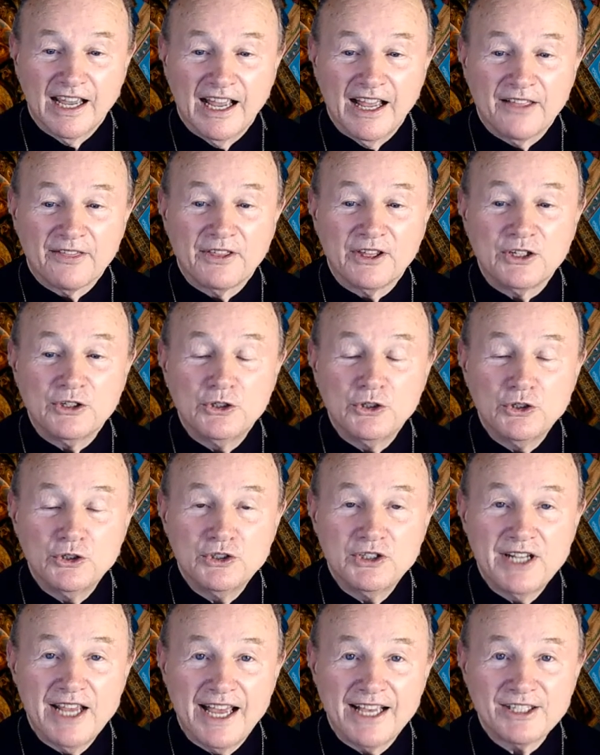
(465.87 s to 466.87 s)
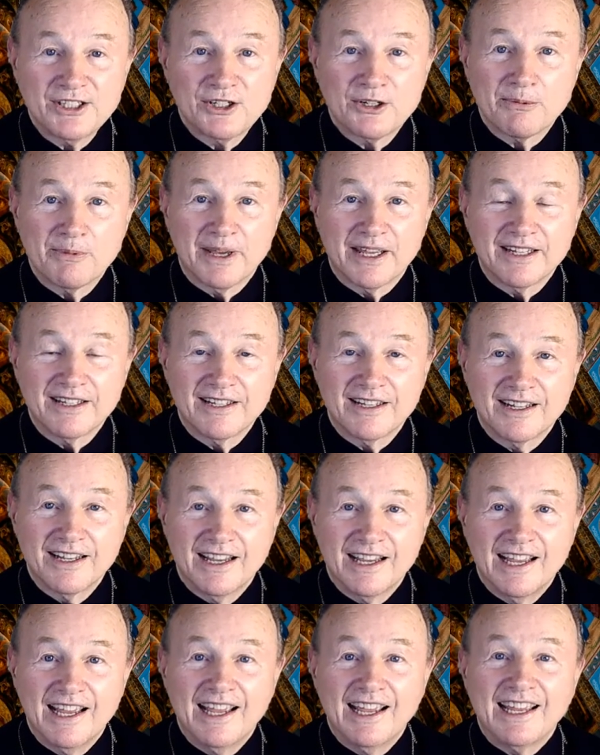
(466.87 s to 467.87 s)
The New Testament
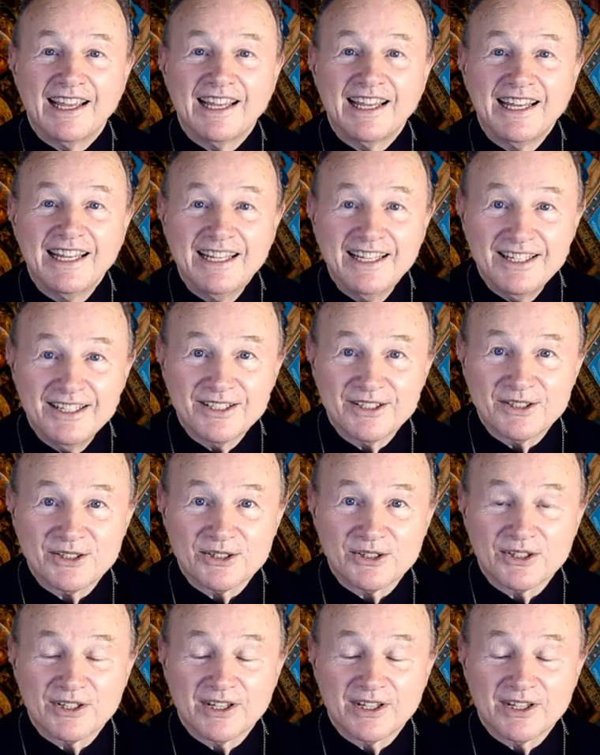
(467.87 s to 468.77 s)
is